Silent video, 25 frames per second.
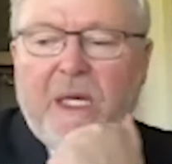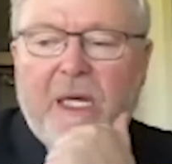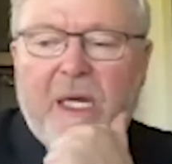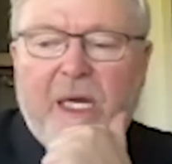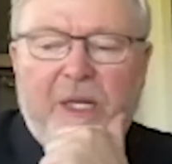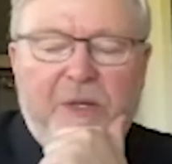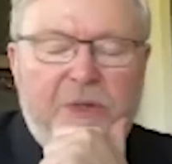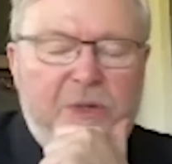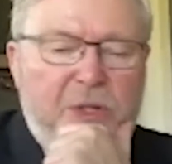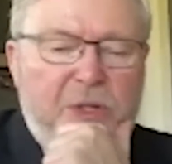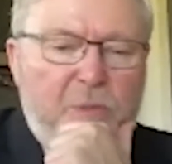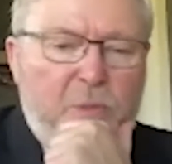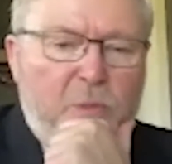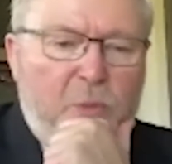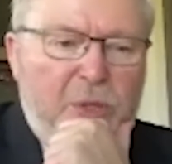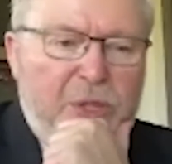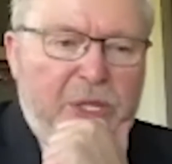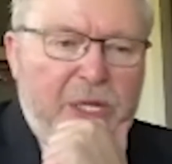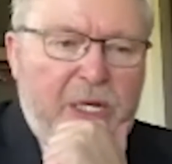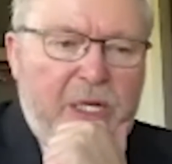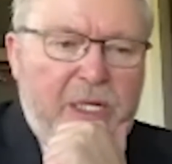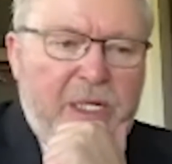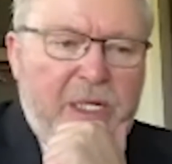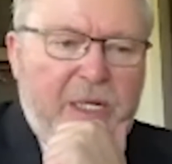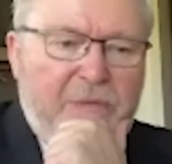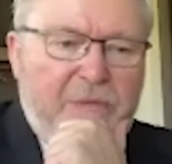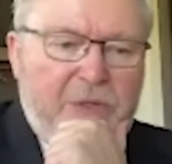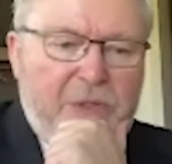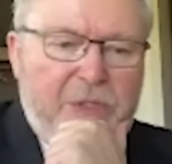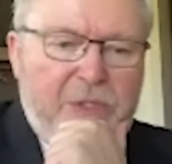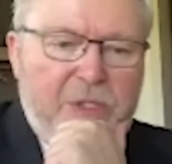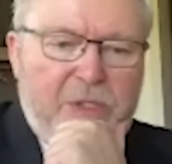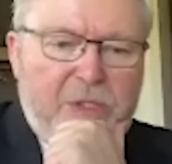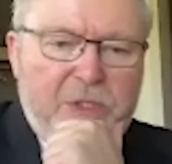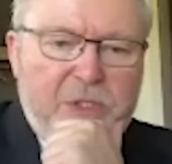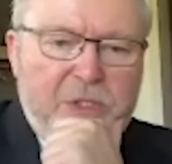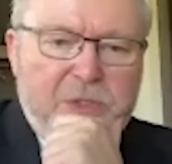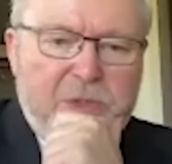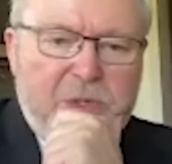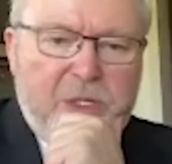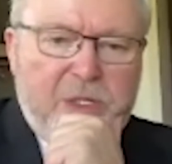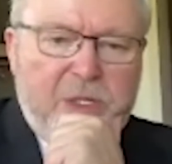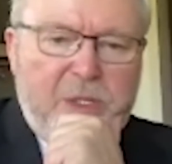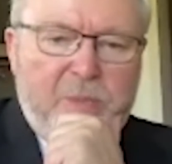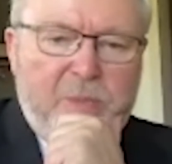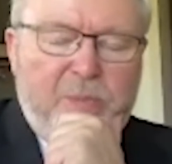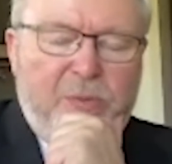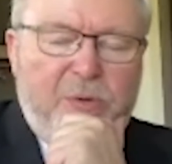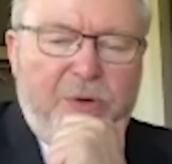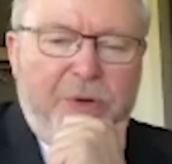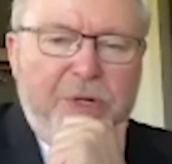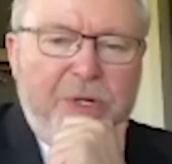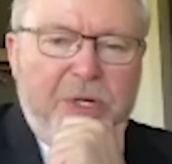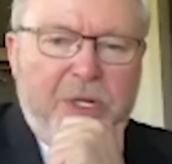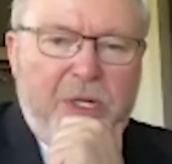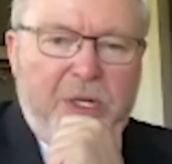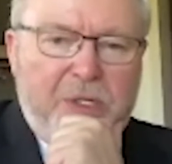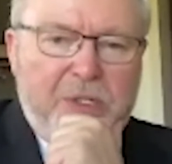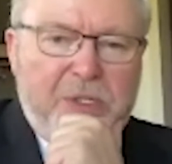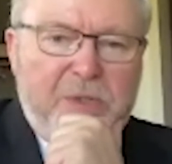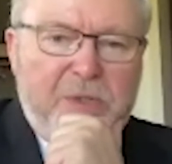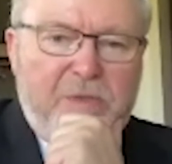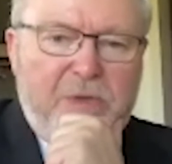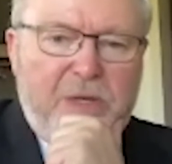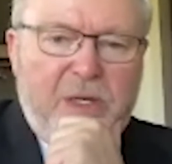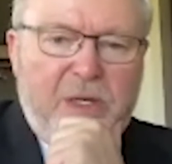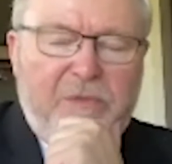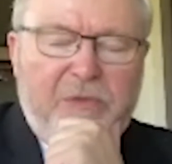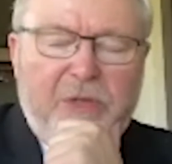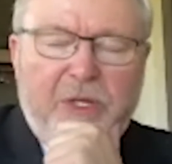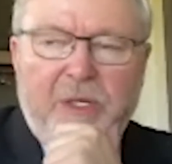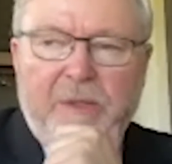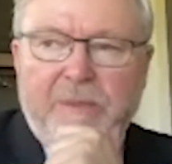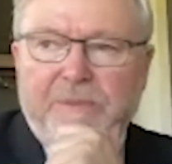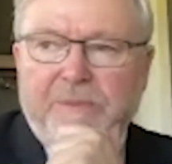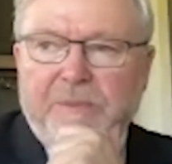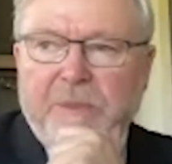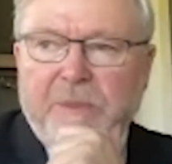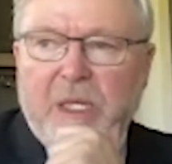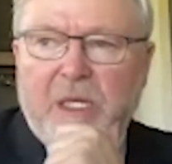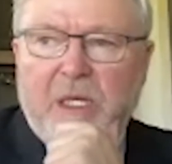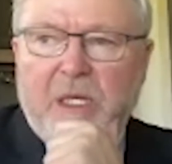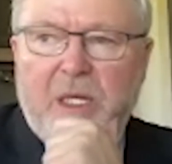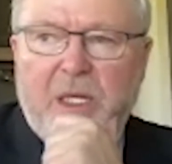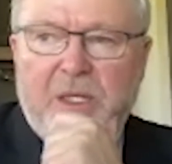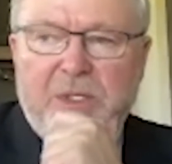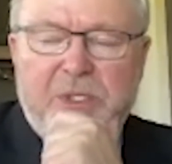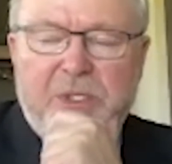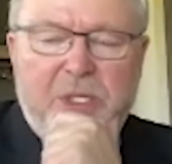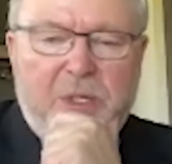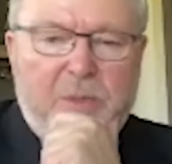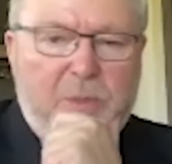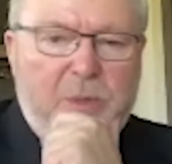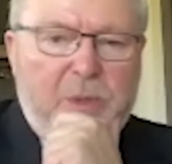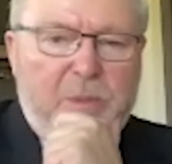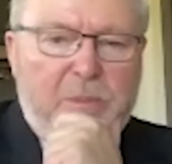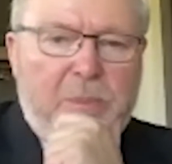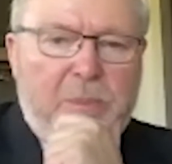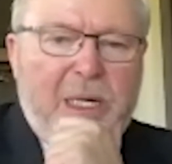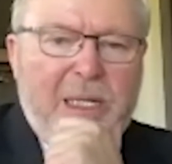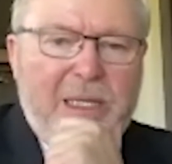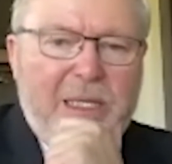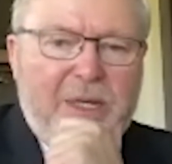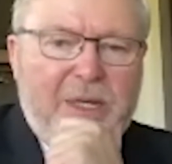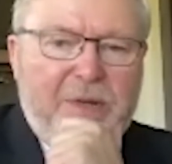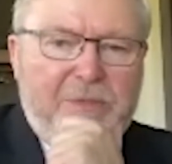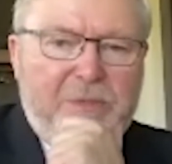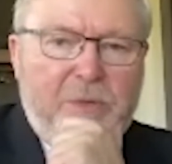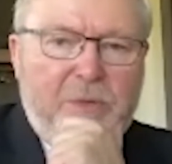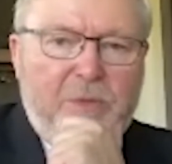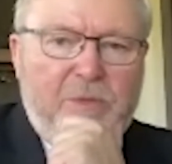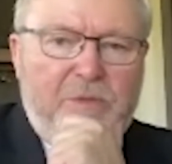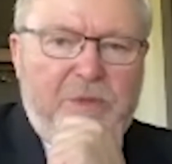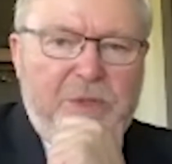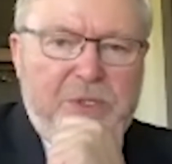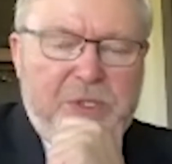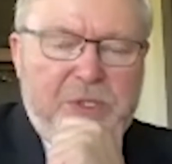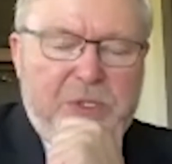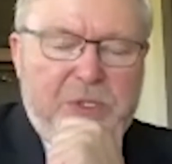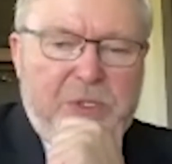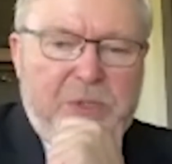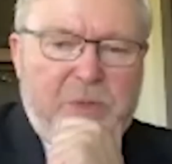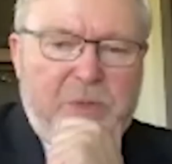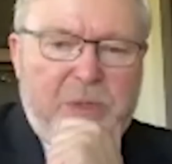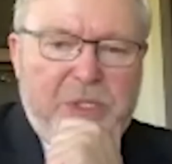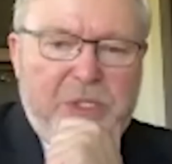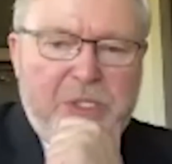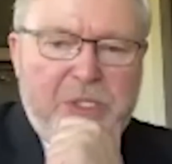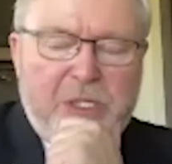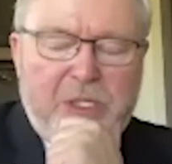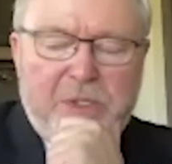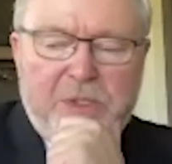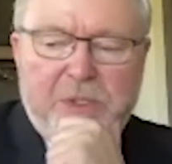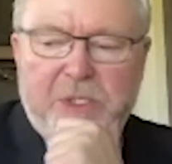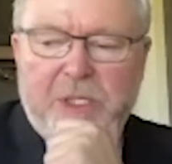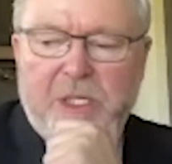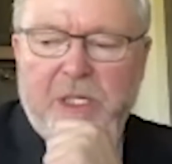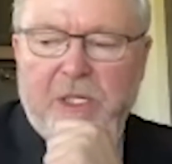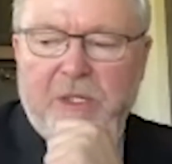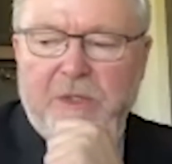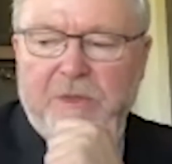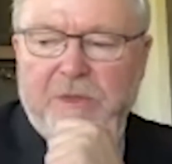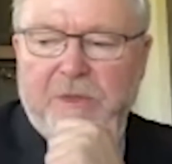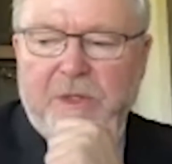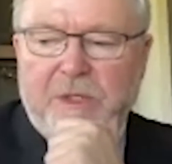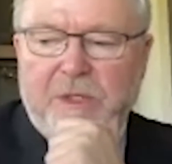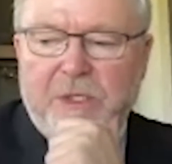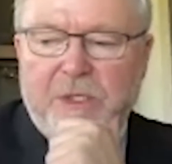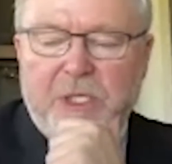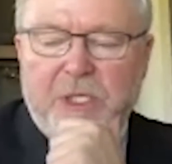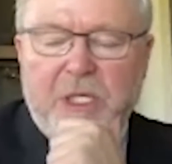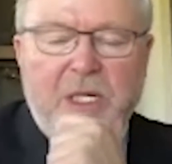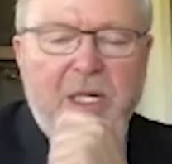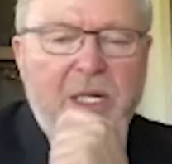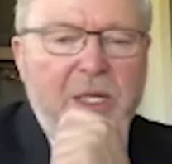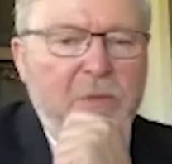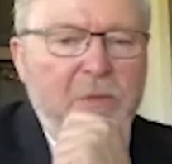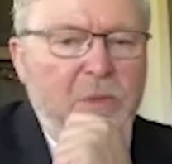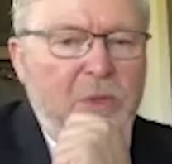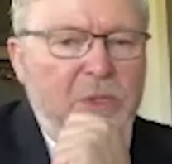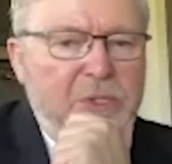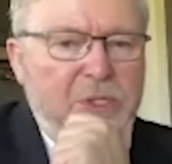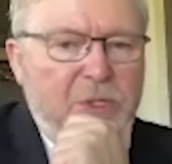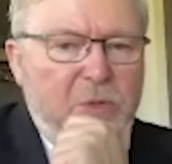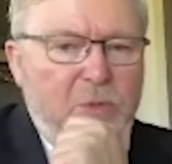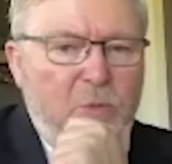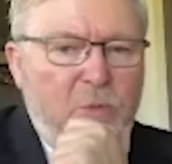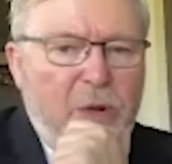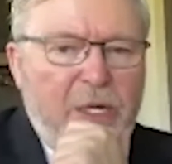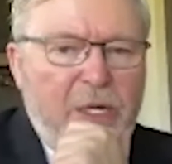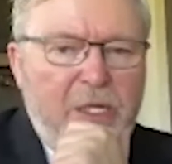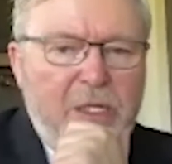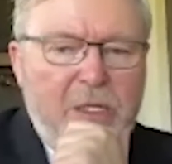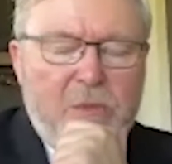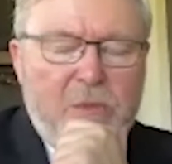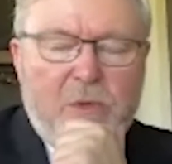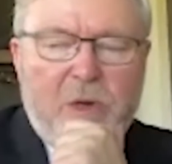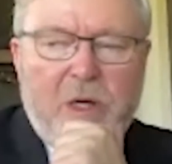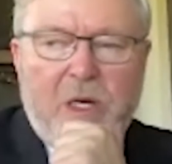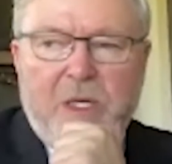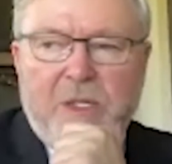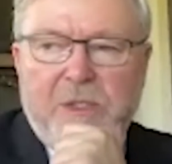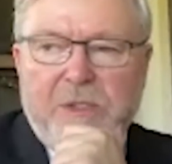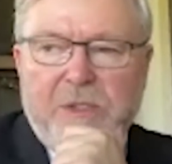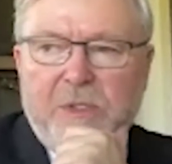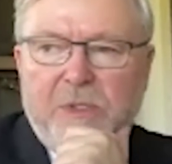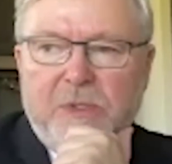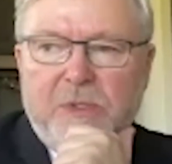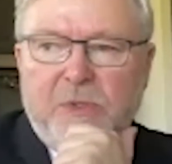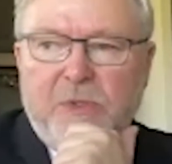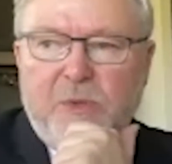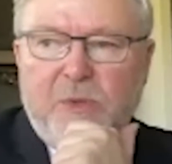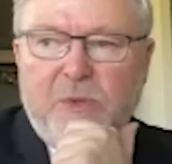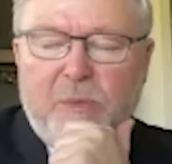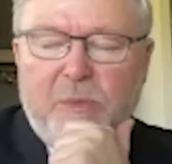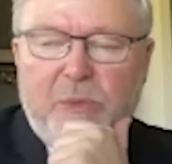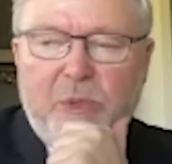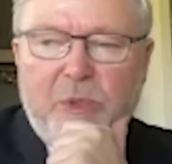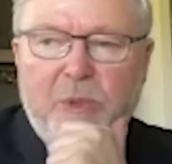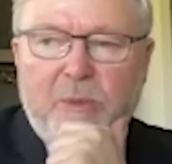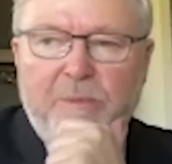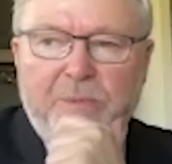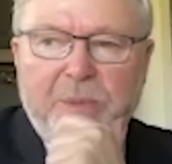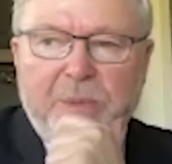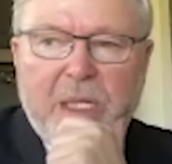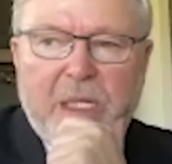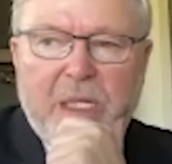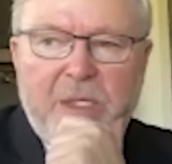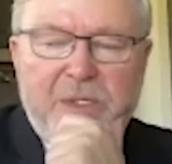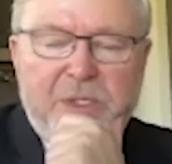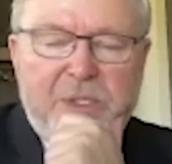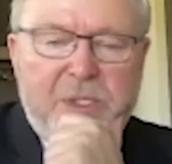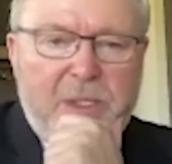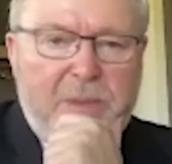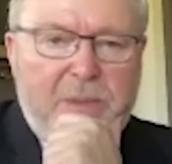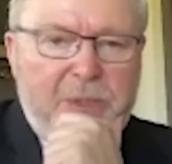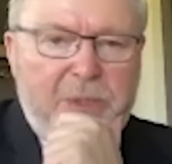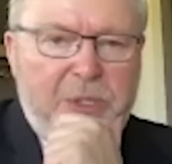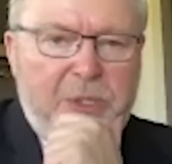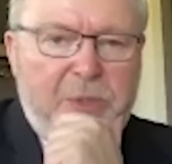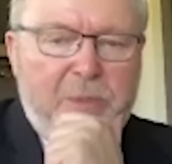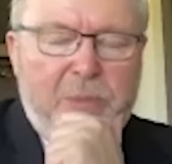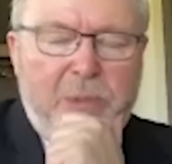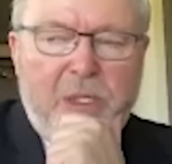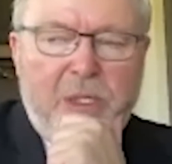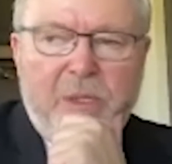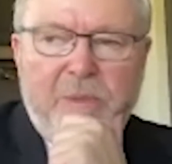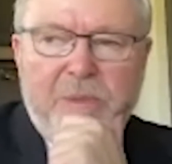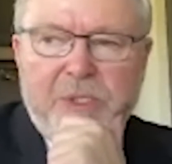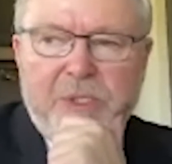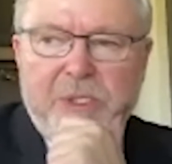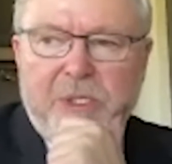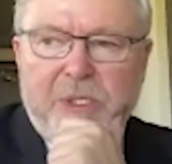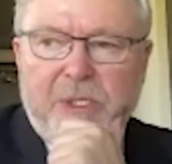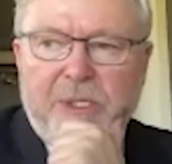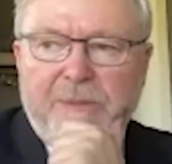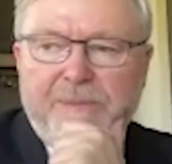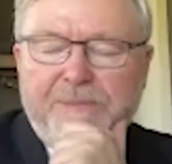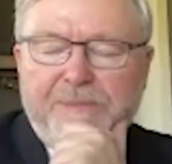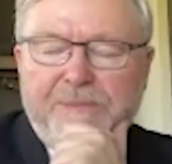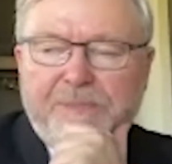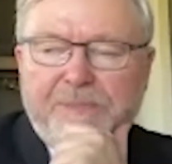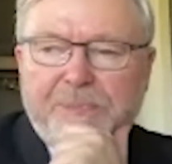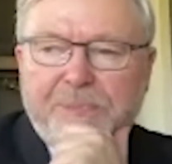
and without having to construct the pretext of having a separate bilateral visit to each other's countries. In other words, it regularizes normal summit diplomacy.